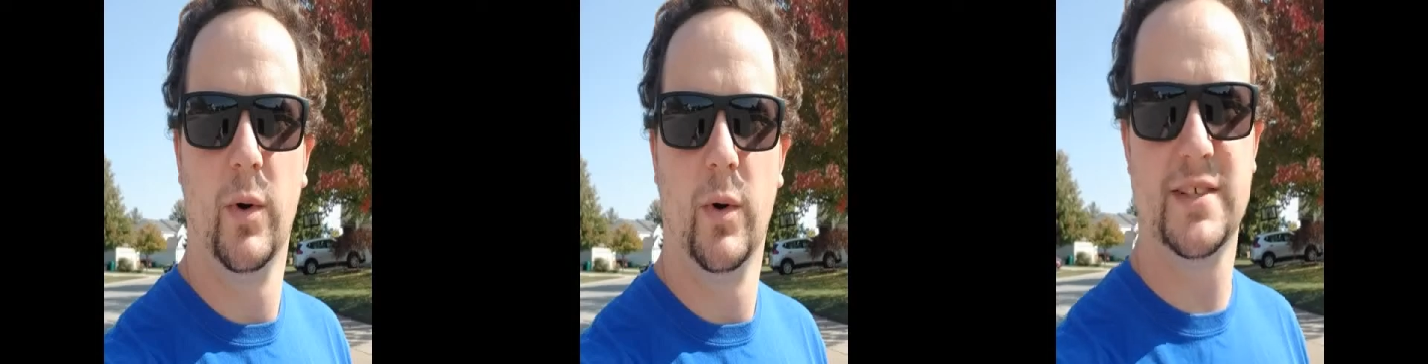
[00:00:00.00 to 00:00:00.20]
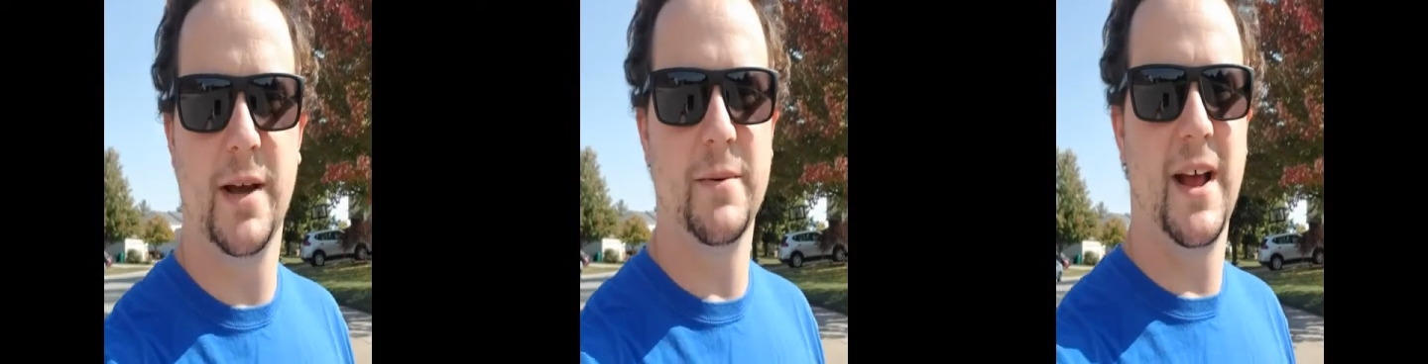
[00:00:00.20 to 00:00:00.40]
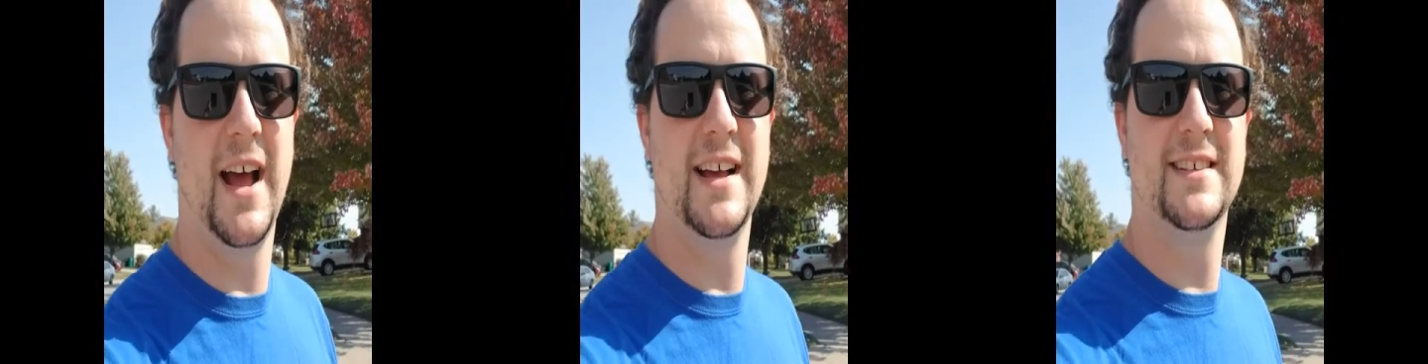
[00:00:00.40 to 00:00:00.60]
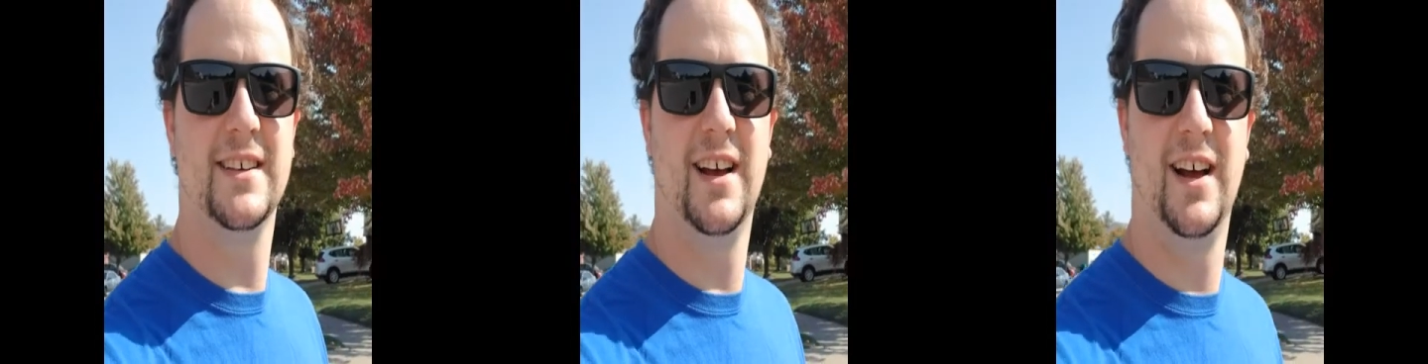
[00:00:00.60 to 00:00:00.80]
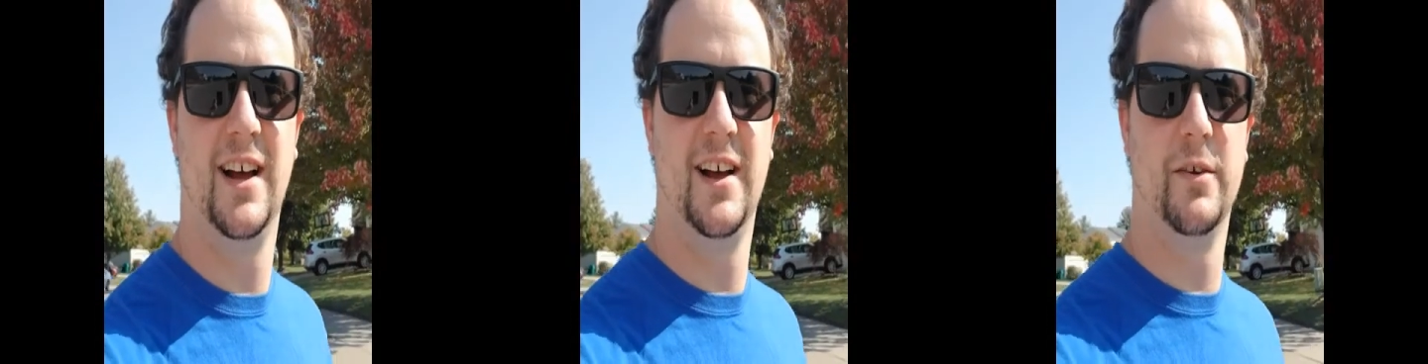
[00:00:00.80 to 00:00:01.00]
What's up guys?
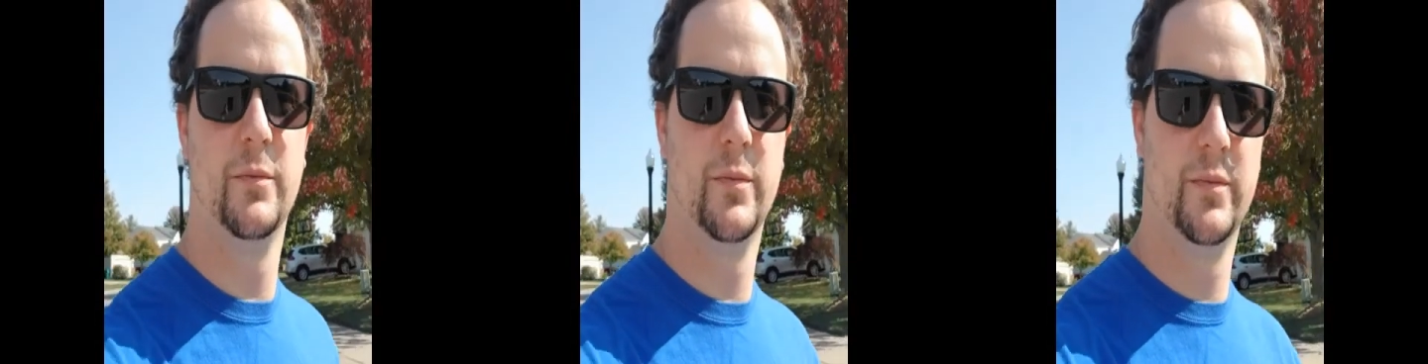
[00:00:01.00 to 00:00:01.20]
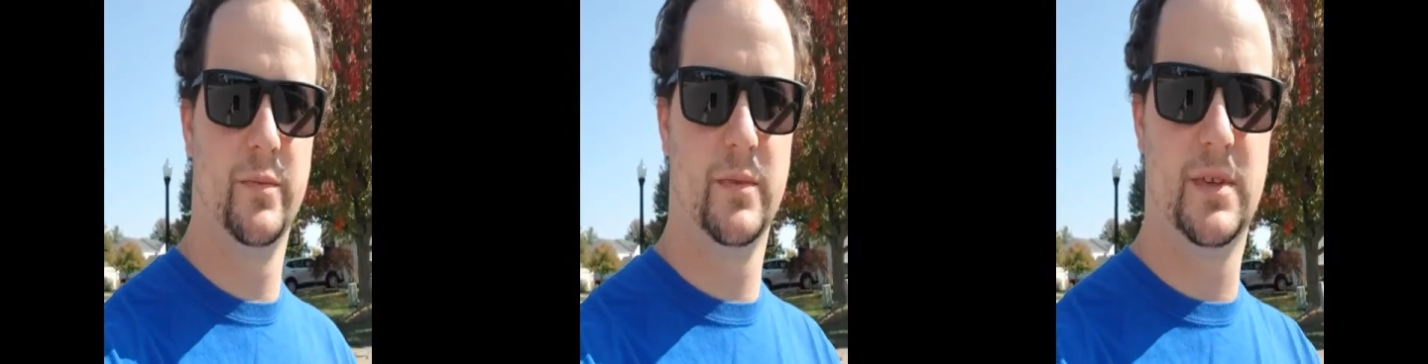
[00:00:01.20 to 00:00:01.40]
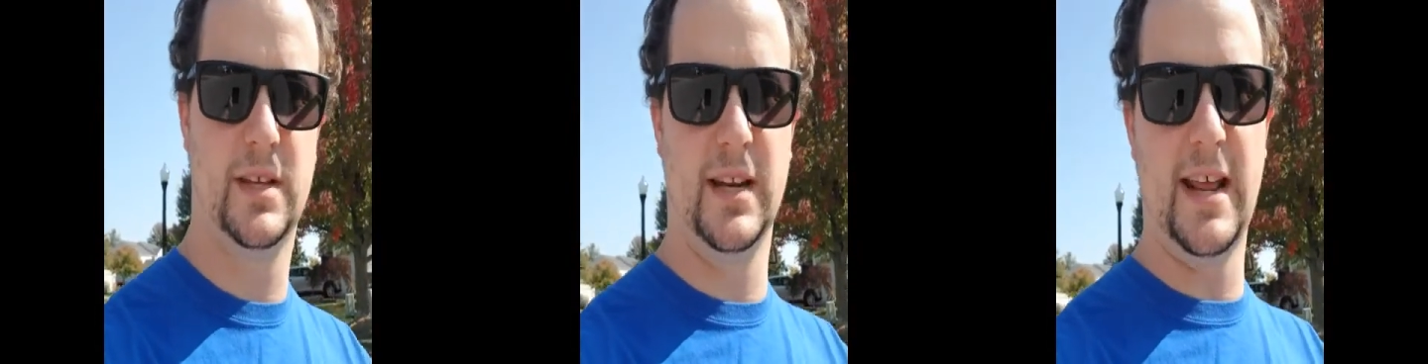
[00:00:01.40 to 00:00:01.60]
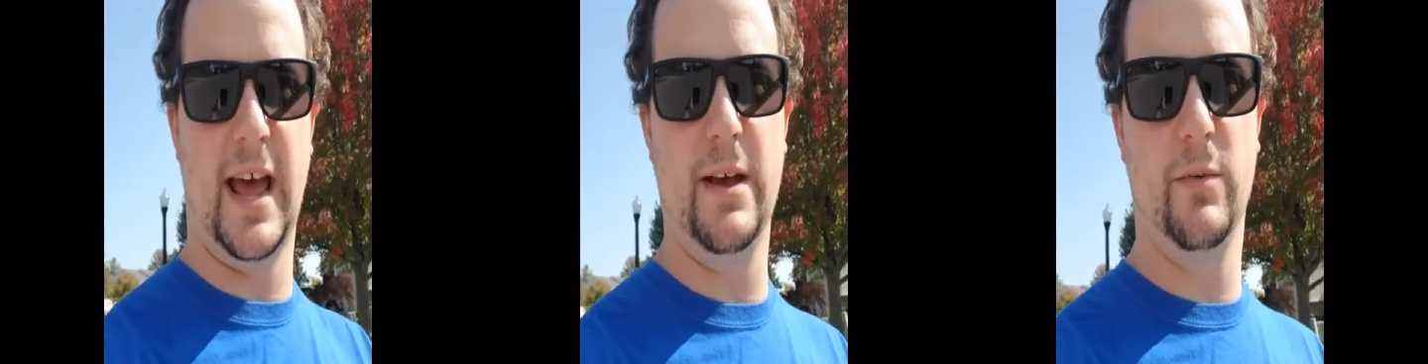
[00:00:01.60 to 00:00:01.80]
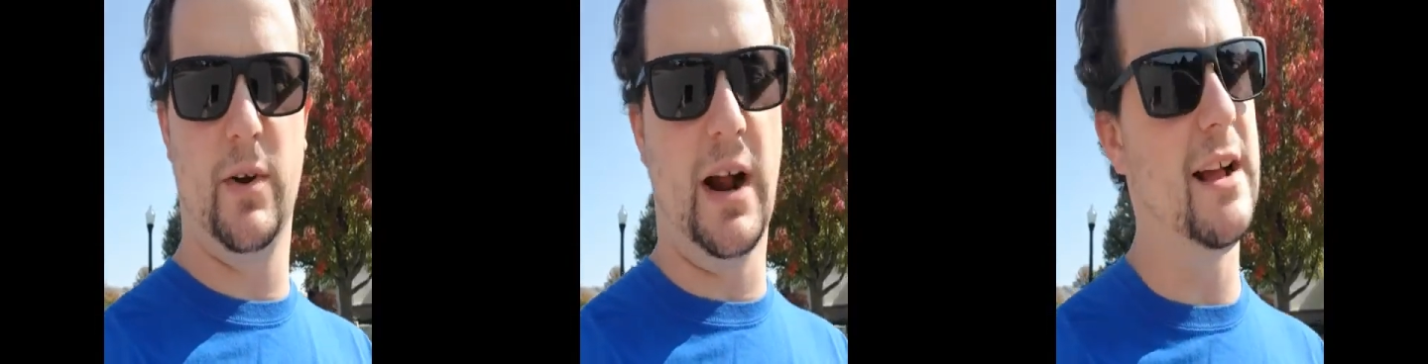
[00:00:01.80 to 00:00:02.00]
Uh,
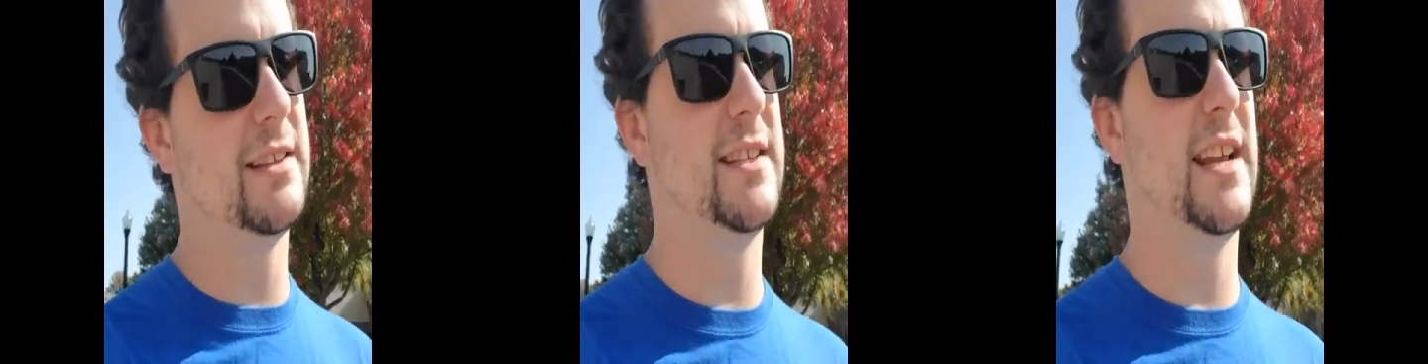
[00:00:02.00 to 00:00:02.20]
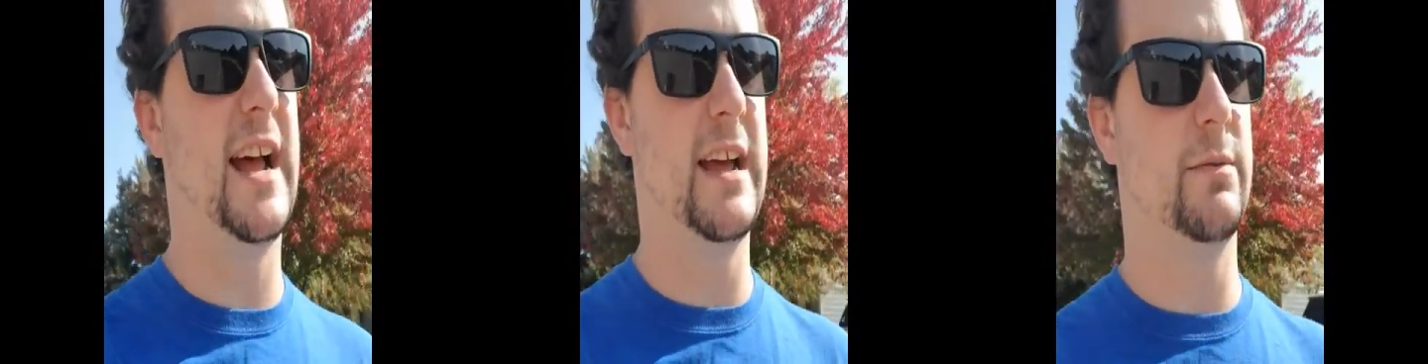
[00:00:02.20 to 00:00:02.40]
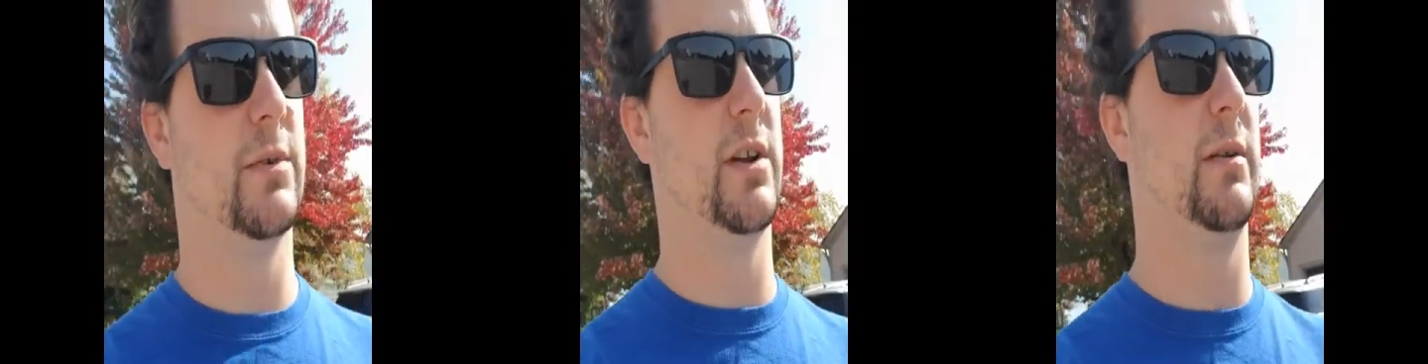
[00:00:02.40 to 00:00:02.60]
today we're outside.